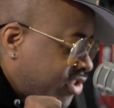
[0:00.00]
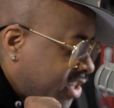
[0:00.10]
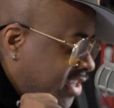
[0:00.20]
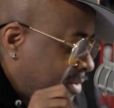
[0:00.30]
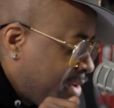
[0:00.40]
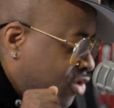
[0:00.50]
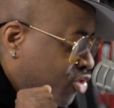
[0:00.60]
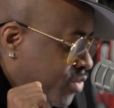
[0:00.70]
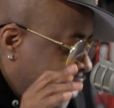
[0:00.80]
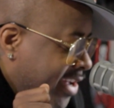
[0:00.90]
just admit
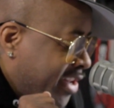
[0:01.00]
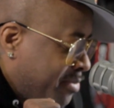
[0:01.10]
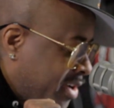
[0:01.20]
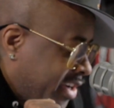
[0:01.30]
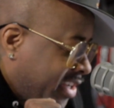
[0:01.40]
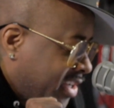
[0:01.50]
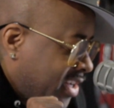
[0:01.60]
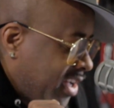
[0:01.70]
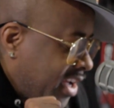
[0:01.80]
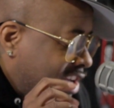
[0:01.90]
you need the money
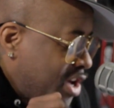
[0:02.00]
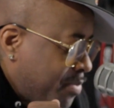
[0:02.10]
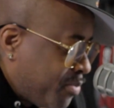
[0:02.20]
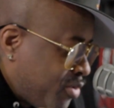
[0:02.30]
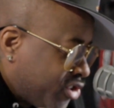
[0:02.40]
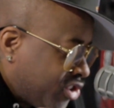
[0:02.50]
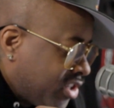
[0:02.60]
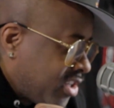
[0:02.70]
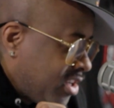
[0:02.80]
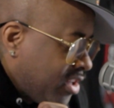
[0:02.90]
and keep it
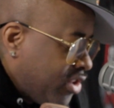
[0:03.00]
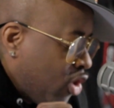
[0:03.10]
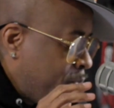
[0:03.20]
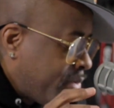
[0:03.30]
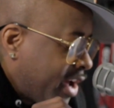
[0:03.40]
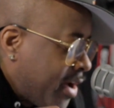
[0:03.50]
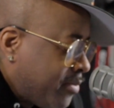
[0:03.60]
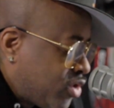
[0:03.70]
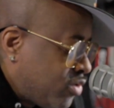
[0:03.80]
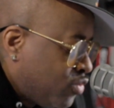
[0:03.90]
pushing. No
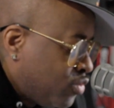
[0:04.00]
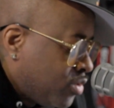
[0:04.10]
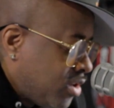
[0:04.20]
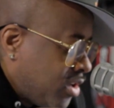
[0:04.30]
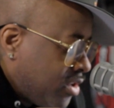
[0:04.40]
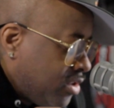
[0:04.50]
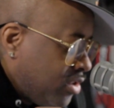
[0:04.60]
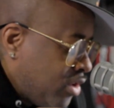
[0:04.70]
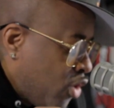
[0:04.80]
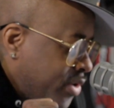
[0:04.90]
need
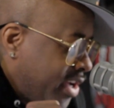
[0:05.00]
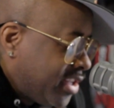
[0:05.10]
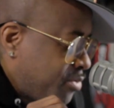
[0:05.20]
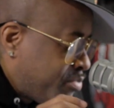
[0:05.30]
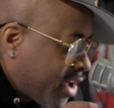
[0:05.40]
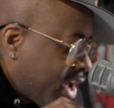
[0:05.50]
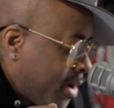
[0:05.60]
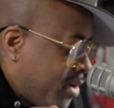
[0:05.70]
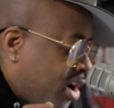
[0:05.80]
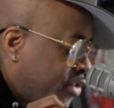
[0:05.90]
to
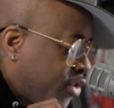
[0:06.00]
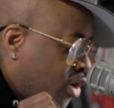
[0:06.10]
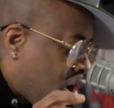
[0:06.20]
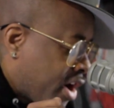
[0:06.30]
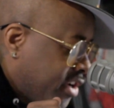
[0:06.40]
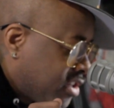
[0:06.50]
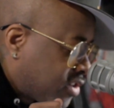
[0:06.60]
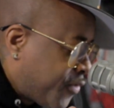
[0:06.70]
blame other artists